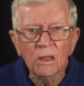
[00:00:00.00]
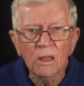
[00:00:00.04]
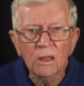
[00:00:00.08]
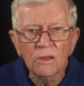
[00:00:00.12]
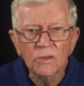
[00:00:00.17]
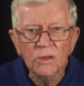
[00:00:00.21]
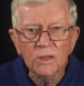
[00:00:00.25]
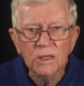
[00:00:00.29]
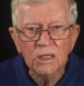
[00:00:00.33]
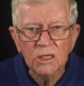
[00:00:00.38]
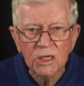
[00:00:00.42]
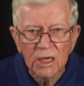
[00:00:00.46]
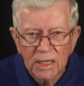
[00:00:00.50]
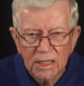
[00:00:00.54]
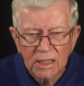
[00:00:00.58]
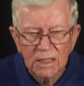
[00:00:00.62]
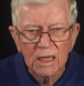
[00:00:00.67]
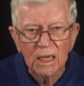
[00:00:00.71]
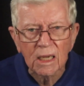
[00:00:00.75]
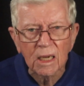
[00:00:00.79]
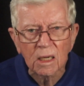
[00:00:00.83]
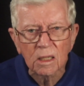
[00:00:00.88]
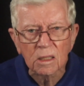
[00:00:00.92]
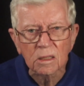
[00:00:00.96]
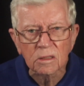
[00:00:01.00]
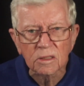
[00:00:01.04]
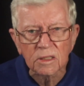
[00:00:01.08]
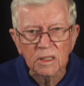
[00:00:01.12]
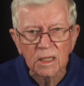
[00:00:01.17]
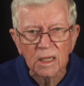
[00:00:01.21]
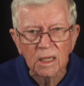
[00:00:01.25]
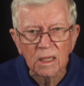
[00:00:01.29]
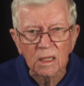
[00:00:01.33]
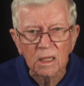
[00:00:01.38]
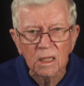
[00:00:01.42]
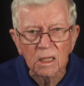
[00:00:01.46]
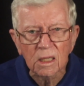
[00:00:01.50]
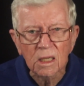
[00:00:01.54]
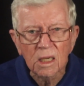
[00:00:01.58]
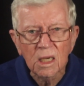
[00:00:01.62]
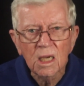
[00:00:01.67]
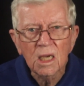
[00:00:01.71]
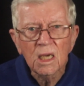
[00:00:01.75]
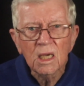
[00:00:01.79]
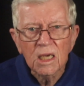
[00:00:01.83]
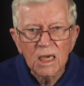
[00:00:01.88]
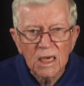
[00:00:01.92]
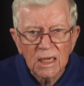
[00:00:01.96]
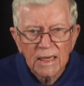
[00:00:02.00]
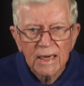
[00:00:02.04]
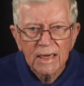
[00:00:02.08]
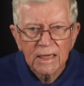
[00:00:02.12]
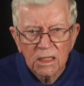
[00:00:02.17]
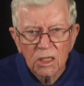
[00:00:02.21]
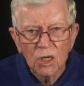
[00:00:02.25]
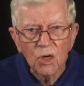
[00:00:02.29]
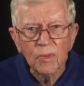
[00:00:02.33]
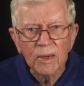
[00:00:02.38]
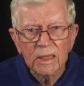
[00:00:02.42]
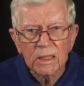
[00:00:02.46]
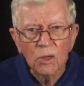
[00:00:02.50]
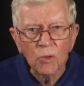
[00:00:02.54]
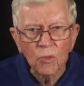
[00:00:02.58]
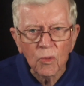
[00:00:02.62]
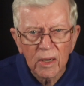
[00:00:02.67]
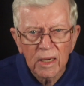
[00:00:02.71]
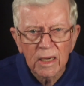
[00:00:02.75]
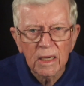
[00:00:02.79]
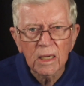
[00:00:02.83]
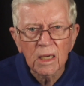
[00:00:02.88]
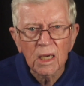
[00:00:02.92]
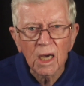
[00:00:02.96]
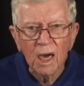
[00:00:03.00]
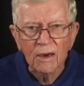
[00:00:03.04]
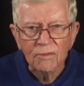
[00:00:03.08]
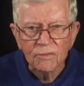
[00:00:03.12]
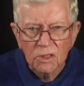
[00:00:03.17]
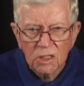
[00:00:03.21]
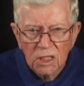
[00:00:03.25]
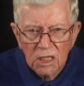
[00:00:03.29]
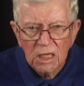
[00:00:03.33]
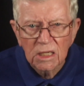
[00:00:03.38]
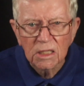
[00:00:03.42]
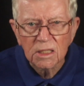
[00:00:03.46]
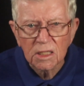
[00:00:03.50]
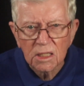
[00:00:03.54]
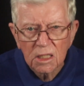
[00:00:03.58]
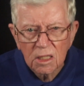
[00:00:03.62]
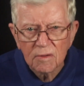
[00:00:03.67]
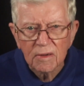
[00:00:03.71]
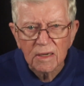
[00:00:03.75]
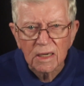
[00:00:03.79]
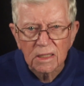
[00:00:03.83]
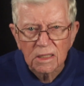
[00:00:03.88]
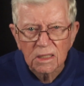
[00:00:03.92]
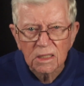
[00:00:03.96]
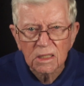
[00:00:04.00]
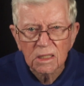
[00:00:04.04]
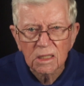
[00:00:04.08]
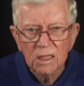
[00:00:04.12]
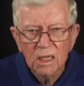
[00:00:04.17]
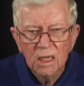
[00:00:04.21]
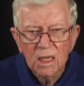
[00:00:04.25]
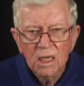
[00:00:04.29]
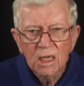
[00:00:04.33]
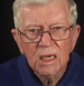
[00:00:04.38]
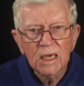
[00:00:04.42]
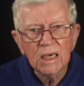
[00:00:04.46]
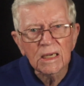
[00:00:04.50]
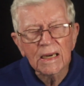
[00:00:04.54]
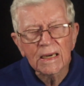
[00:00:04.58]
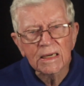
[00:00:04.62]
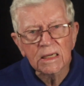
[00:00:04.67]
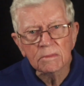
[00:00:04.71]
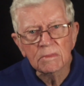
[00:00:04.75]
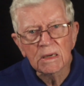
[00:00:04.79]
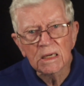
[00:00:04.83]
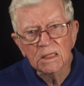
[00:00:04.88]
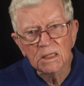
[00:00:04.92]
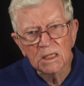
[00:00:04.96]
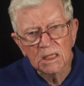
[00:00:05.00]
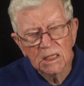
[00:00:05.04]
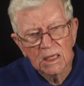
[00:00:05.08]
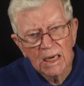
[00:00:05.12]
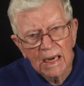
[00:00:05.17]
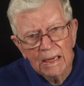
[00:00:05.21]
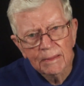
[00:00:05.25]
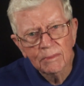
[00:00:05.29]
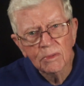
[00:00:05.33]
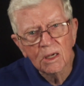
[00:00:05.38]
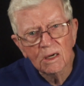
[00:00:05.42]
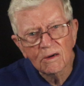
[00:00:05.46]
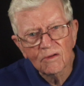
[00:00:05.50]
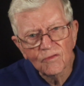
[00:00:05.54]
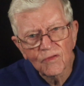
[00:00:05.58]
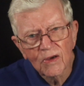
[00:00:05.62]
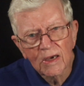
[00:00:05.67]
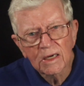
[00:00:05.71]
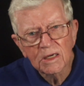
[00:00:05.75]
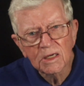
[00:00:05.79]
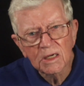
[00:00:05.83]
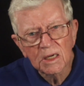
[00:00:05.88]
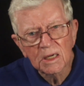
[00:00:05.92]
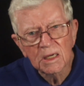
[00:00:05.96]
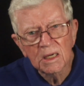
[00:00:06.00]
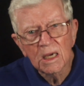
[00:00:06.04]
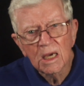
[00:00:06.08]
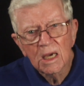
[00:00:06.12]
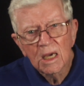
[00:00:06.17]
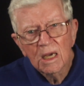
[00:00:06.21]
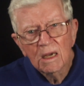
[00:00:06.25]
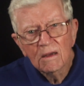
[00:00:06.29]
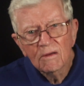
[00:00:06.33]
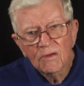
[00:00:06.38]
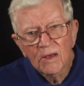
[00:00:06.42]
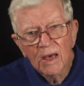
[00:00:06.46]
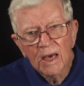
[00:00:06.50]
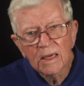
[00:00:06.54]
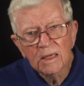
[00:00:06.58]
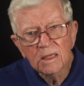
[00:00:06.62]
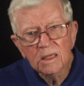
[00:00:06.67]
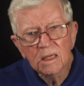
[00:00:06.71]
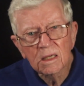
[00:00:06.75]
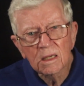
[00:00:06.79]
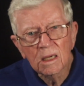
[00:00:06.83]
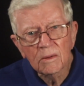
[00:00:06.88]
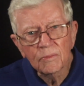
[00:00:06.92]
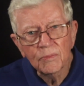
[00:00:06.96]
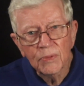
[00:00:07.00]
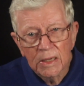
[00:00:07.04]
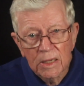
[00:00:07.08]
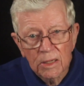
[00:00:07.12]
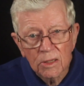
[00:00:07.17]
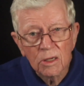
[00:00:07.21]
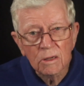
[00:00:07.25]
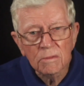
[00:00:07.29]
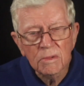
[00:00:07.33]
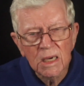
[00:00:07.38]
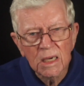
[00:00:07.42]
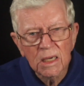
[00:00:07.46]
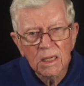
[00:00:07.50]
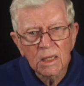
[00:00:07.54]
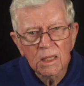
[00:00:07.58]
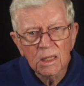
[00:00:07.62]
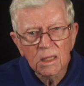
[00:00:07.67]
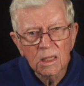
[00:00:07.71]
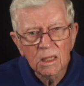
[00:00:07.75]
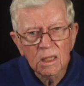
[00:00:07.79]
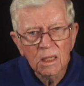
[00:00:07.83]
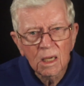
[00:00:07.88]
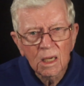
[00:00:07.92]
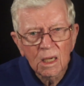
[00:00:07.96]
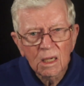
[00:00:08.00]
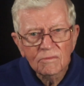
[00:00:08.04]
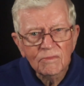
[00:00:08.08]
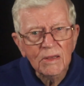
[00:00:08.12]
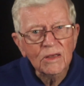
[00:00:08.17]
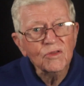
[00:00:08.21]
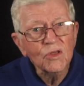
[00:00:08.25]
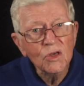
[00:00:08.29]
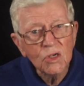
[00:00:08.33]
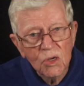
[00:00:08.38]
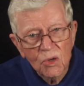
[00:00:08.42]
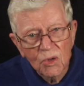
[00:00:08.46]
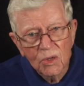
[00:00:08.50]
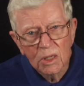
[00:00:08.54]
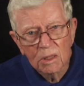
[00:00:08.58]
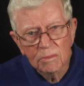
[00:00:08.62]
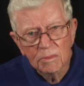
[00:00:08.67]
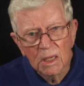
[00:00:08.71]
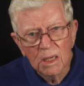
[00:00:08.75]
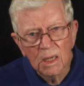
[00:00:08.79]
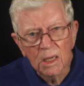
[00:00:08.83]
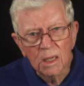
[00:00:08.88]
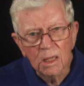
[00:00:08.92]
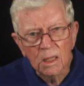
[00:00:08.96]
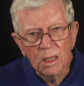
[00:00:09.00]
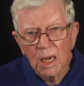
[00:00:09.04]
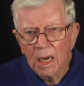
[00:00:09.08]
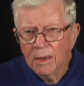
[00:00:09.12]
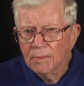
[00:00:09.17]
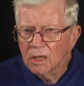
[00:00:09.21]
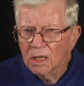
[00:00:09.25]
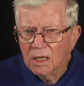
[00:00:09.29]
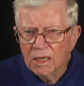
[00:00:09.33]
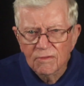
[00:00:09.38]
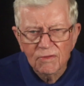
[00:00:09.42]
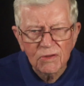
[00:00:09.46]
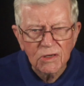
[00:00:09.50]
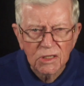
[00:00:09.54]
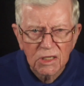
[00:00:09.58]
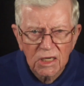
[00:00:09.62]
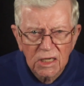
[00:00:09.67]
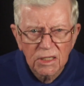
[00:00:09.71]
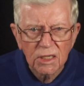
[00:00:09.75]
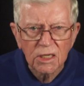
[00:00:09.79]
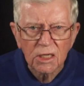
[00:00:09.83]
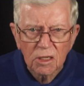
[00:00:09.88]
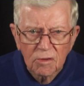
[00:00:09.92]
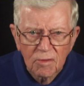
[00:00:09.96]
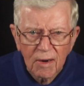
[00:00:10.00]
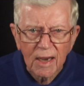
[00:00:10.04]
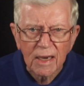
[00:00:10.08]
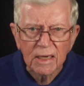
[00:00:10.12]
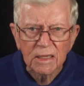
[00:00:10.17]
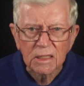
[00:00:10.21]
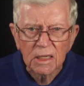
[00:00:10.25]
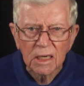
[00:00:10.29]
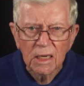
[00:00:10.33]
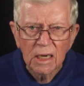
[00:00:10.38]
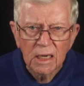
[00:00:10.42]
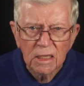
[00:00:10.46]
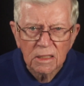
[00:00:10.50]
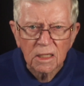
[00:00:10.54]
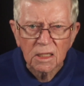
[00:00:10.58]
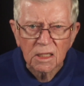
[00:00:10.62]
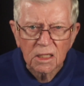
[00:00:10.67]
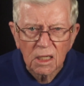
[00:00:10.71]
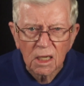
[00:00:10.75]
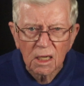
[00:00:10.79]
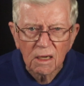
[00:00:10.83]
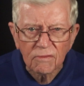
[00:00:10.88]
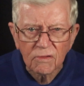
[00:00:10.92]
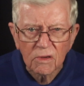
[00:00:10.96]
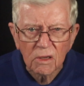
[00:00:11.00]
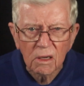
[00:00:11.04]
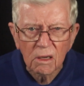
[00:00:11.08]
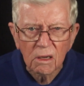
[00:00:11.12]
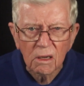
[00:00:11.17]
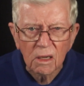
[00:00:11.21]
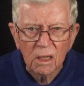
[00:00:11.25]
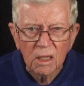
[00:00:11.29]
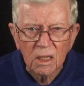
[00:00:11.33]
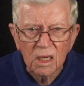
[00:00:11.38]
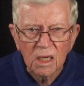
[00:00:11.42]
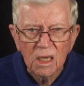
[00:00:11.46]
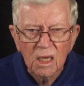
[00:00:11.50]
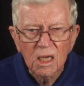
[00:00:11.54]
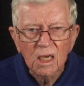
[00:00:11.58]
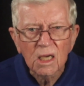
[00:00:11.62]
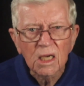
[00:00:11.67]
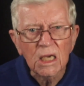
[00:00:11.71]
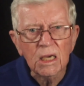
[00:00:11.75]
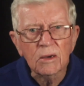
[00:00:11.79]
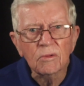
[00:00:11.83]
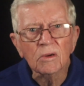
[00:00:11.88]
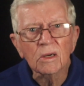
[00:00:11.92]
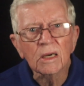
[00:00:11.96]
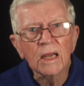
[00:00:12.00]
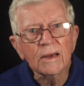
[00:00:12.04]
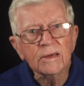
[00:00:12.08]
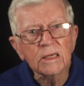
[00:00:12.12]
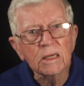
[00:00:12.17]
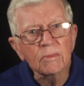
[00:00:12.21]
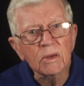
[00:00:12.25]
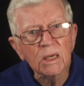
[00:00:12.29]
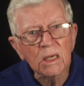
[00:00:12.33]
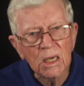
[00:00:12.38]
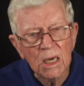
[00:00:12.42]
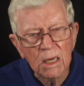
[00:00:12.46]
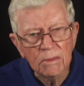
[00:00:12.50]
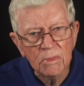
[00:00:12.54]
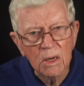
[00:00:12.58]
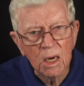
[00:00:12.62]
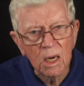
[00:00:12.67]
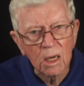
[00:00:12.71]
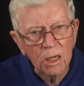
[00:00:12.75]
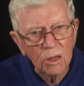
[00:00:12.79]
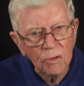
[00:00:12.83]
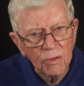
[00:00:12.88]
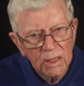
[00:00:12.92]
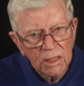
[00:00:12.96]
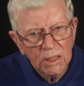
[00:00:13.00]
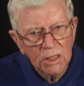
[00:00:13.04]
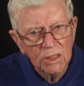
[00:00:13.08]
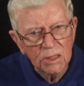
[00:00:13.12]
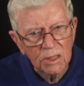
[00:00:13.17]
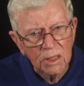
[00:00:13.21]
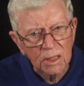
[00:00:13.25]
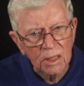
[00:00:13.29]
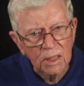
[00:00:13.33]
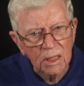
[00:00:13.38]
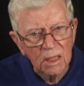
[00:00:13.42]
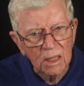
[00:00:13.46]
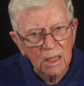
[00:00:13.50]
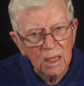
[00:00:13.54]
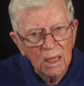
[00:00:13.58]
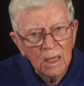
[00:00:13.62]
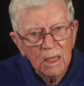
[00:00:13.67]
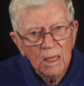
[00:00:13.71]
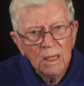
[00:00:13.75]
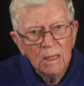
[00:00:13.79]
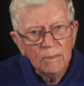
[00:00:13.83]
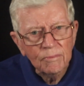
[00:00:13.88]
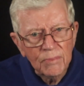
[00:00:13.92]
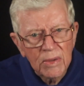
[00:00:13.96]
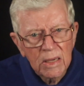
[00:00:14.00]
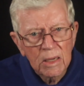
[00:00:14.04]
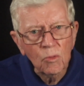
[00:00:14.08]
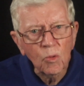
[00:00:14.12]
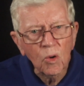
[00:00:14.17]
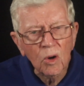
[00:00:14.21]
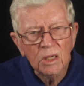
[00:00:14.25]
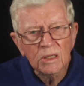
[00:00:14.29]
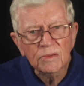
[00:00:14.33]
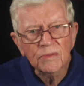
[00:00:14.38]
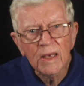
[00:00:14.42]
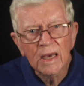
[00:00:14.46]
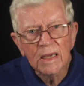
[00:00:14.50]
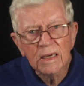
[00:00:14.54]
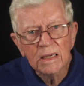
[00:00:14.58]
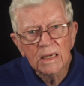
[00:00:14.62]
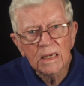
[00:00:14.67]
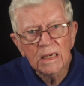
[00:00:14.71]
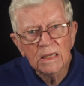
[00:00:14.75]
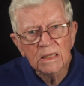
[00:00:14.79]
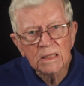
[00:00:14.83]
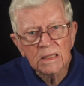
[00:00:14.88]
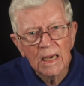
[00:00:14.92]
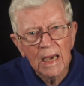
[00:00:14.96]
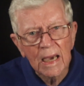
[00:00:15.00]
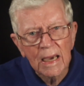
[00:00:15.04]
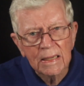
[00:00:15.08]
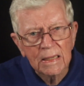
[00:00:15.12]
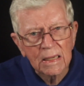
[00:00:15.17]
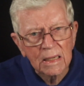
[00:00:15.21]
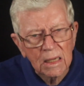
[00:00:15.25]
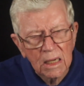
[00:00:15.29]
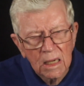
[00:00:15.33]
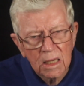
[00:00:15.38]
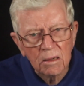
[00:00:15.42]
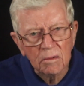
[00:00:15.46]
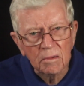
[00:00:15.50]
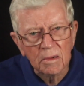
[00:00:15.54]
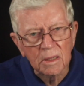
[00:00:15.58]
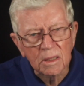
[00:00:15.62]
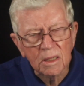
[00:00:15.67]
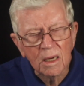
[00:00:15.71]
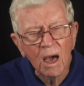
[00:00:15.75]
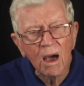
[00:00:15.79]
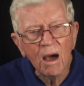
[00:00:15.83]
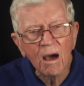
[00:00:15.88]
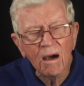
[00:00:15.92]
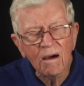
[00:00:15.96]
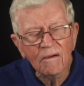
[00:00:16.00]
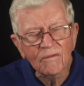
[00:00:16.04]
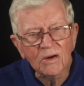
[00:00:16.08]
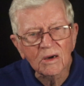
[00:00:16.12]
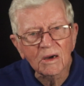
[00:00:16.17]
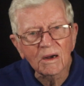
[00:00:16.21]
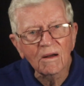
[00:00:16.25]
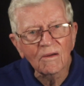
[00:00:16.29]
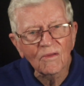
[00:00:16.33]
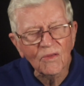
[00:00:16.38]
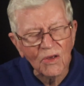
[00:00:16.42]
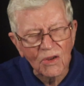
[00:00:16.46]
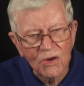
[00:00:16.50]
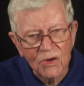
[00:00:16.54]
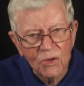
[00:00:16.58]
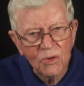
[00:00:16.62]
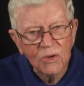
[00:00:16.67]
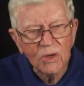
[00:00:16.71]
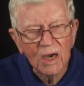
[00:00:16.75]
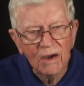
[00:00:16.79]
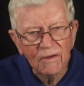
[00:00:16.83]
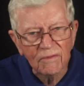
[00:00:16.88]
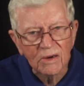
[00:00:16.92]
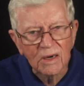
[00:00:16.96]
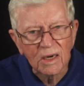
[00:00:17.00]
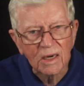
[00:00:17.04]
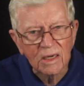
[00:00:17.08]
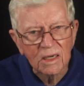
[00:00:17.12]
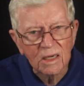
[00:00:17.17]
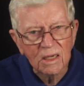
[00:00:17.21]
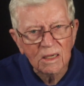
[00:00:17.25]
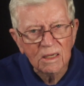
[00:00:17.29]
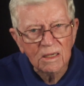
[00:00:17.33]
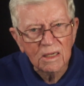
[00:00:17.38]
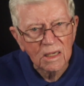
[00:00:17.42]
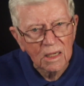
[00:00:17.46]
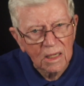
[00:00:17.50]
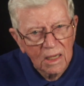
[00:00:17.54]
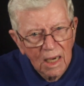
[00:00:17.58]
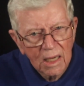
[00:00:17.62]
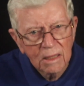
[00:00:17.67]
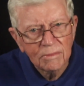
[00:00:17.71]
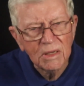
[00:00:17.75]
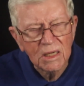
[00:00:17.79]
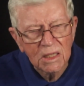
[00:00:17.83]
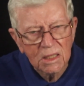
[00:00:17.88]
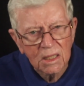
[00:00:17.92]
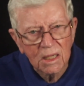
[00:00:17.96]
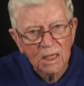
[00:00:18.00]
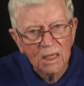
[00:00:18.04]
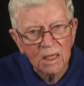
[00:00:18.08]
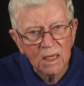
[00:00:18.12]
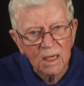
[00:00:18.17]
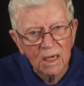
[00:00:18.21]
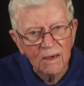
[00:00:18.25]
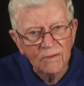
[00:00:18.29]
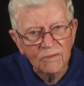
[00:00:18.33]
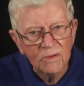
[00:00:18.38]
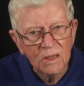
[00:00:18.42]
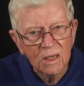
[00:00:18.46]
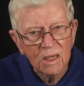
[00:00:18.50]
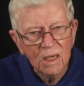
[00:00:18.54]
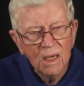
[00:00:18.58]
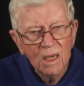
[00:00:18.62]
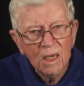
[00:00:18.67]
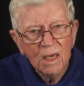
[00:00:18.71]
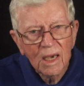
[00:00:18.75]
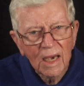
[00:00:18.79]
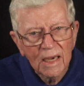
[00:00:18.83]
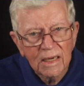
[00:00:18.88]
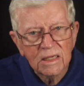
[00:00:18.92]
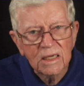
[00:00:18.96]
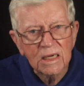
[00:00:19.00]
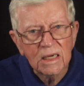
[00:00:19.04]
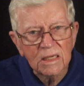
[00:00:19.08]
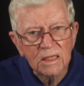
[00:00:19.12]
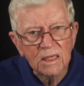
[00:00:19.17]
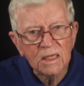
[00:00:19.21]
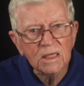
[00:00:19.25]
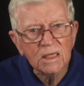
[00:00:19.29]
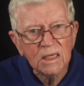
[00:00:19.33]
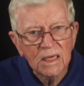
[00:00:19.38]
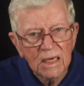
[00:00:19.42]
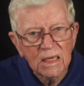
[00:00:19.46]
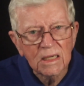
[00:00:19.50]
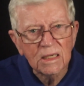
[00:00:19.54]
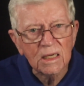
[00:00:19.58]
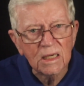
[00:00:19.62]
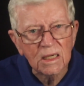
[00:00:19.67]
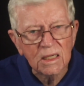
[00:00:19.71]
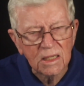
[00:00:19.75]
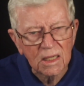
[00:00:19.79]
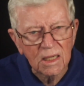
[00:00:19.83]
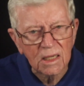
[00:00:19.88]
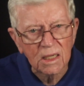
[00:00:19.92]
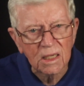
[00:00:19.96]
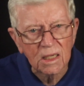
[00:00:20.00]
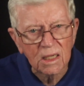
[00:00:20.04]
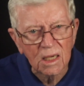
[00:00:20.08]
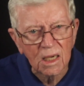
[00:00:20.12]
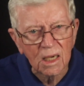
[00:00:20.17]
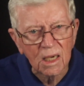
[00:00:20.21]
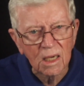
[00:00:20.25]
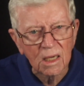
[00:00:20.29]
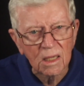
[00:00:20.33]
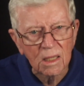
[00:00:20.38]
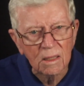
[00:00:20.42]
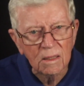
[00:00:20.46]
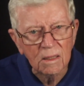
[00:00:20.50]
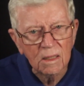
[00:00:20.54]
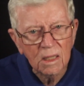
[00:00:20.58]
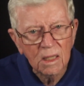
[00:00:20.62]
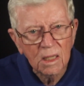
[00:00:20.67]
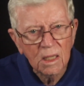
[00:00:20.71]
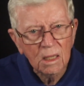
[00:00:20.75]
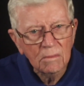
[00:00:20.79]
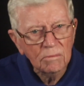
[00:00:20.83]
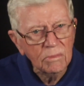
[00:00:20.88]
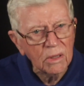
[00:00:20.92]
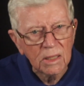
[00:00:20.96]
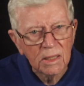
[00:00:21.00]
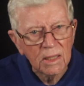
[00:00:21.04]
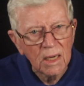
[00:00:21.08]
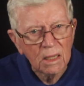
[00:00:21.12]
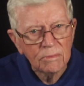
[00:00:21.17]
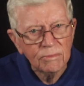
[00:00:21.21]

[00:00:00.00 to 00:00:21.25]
the Gentile goes in. He'll have to go by the way of Jesus Christ. He'll have to make the same confession that Peter made, that the eunuch made. I believe that Jesus Christ is the Son of God. He will have to become a Christian, be one that is an adherent of the new covenant. He can be saved, and Jesus teaches that he can, but not